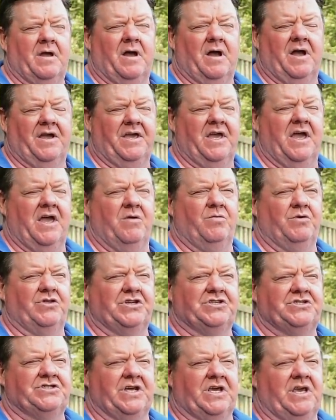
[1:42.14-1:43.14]
a year with
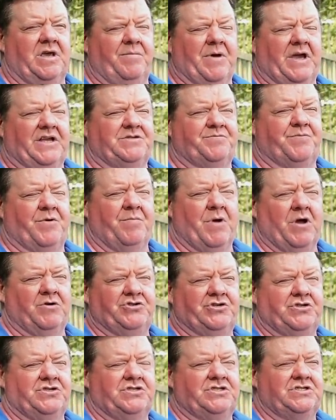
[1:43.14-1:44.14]
the Sticky Baits
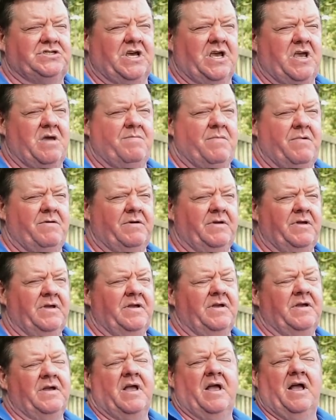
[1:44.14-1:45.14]
promotions team,
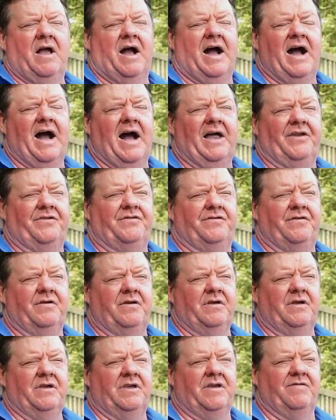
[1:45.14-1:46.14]
and
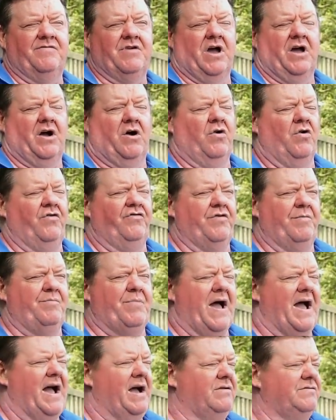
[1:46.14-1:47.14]
you've got
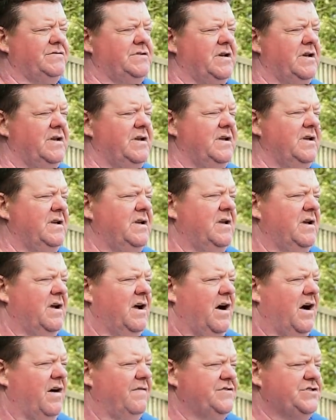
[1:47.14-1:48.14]
£100
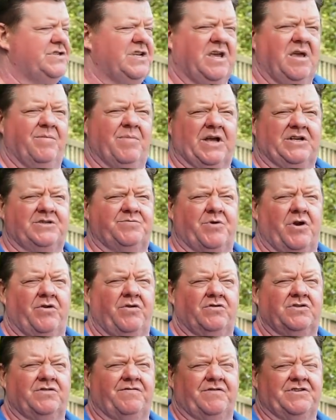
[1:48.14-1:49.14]
of Sticky Baits
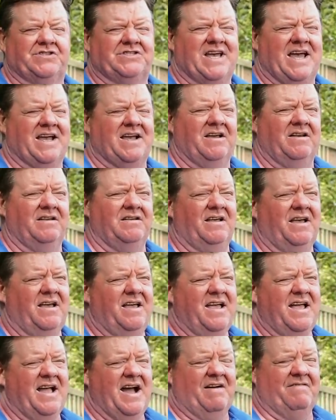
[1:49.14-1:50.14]
products for second
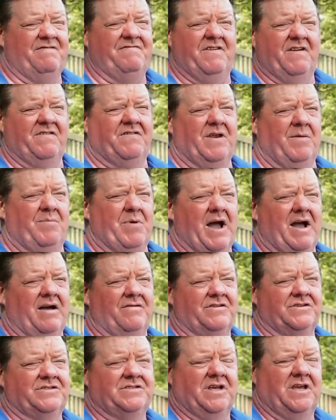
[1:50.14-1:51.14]
and
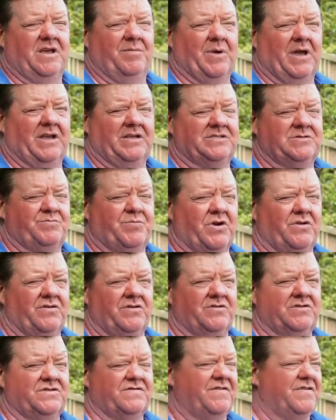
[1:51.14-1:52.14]
£50 of Sticky Baits
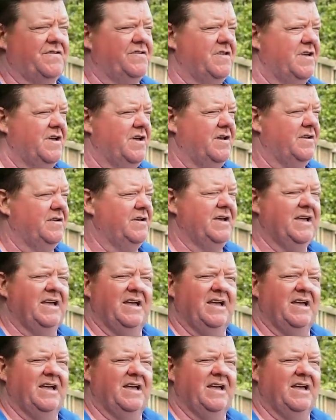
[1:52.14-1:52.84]
products for third.